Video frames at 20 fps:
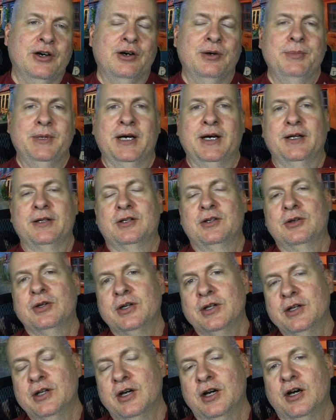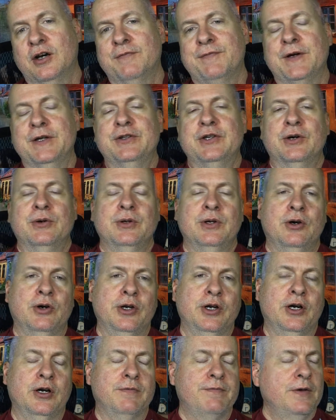I'm not good enough, I don't know
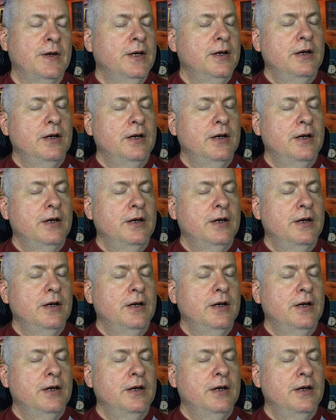enough.